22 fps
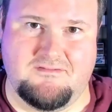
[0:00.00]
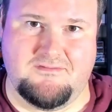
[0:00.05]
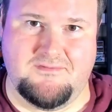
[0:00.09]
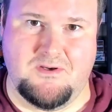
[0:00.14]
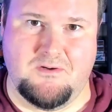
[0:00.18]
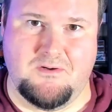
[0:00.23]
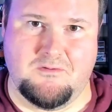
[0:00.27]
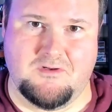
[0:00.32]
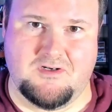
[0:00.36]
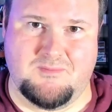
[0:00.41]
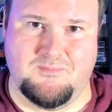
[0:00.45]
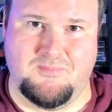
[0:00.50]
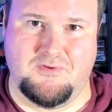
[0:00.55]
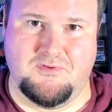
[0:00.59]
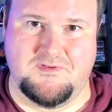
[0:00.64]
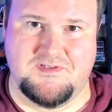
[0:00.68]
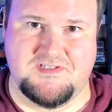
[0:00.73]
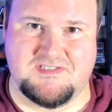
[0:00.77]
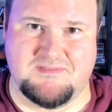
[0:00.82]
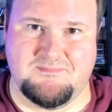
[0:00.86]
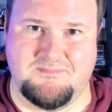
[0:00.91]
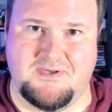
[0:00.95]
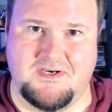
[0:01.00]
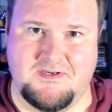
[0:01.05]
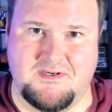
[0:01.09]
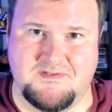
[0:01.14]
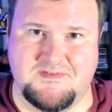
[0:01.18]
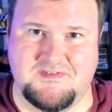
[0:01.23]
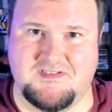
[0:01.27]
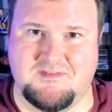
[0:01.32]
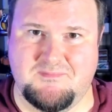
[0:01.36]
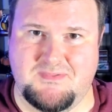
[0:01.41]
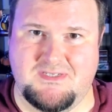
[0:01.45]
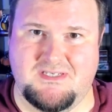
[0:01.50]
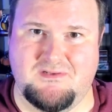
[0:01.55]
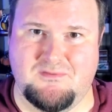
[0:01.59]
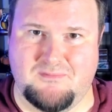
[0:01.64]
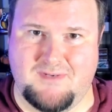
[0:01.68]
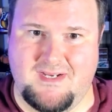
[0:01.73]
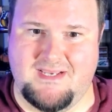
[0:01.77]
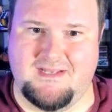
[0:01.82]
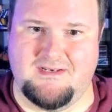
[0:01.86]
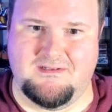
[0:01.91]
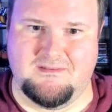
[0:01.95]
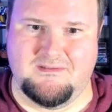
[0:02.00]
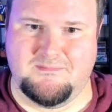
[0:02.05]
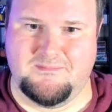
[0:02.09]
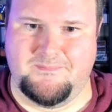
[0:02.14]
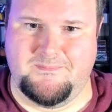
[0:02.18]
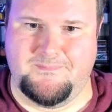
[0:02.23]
the order pool is supposed to be random.